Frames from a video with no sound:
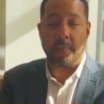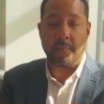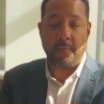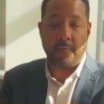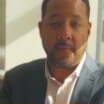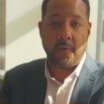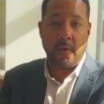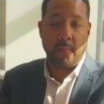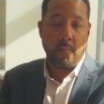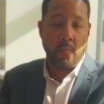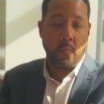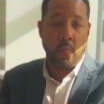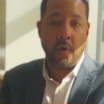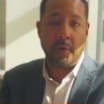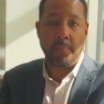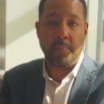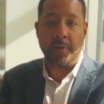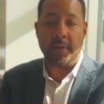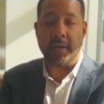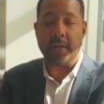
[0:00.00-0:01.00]
from
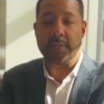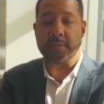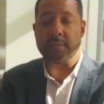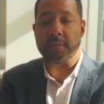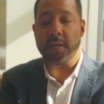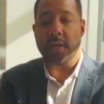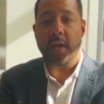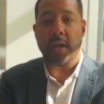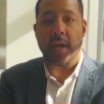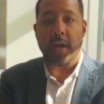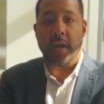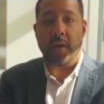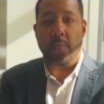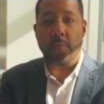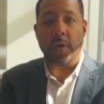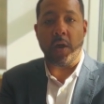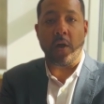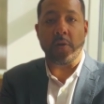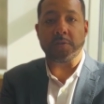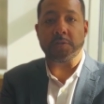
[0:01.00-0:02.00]
one place.
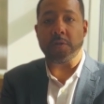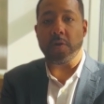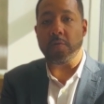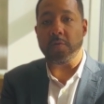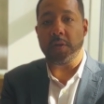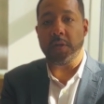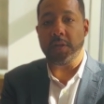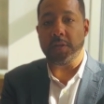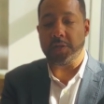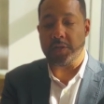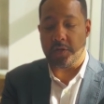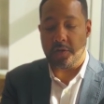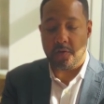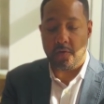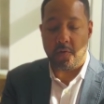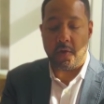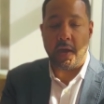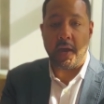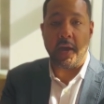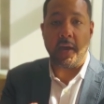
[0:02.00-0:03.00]
We also need
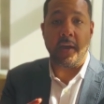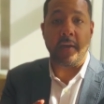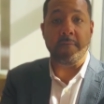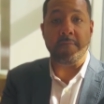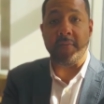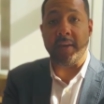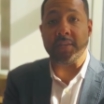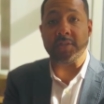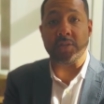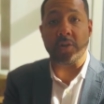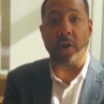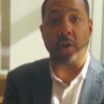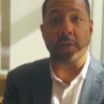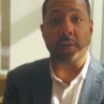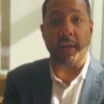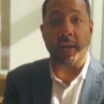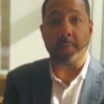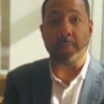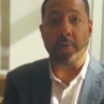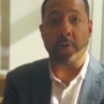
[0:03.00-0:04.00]
to invest in our
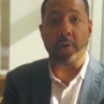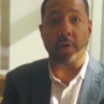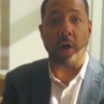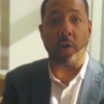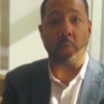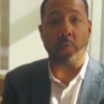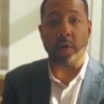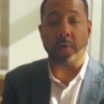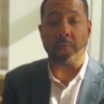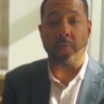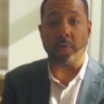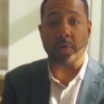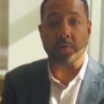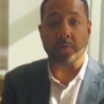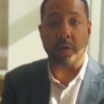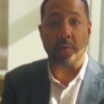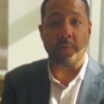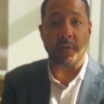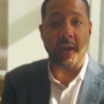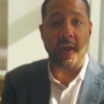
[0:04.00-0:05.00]
labor and our workforce.
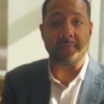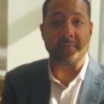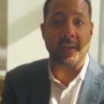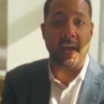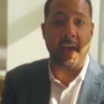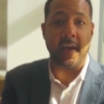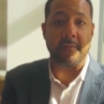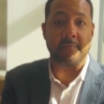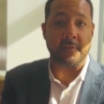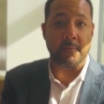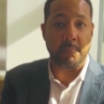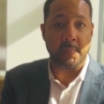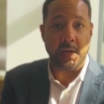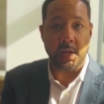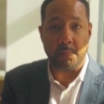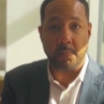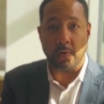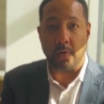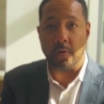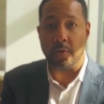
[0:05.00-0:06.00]
Right? We have to have the
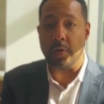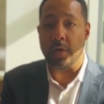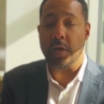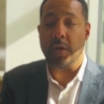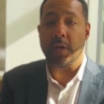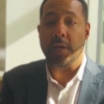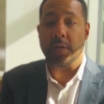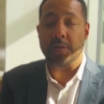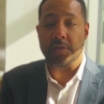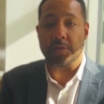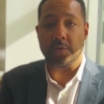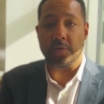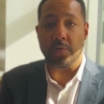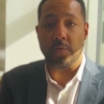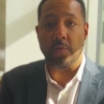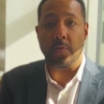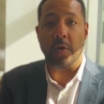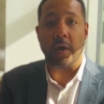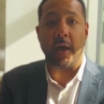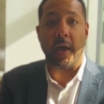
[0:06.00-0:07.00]
people
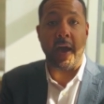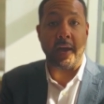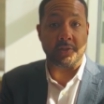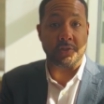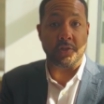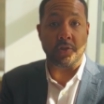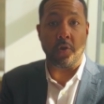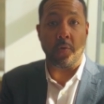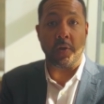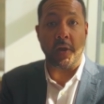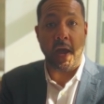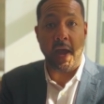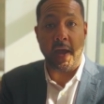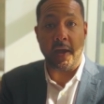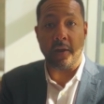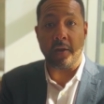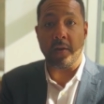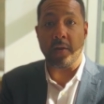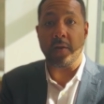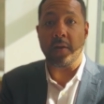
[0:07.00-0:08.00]
to actually go and
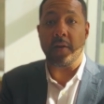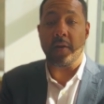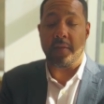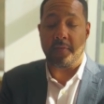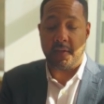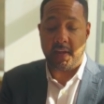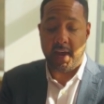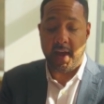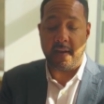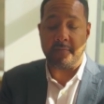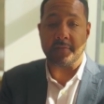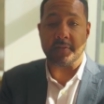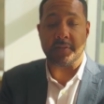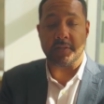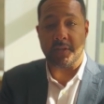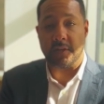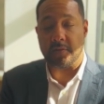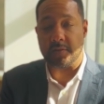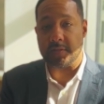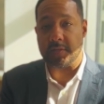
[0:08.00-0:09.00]
hire, that have the
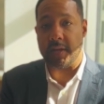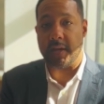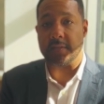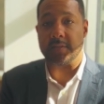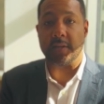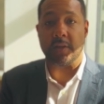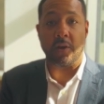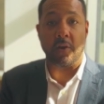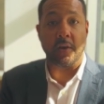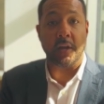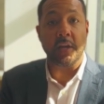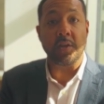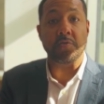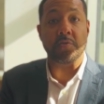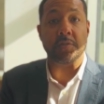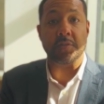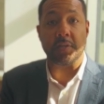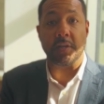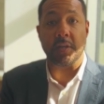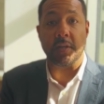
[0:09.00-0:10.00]
skill sets and are
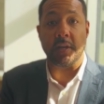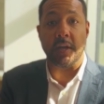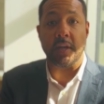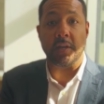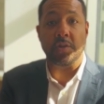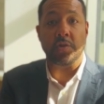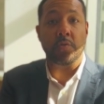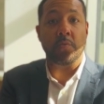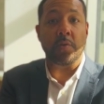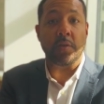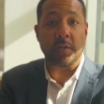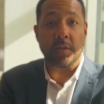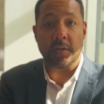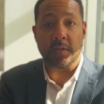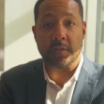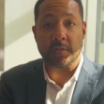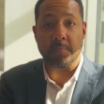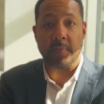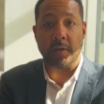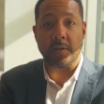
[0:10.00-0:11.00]
interested in doing
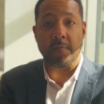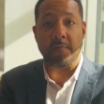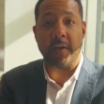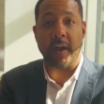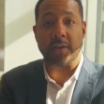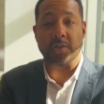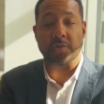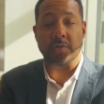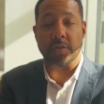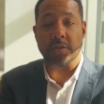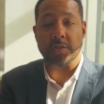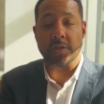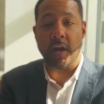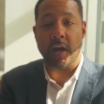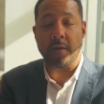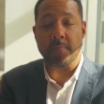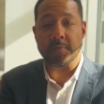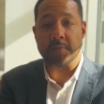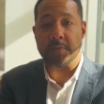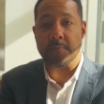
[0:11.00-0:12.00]
these manufacturing
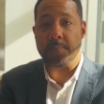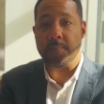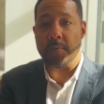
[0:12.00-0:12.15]
jobs.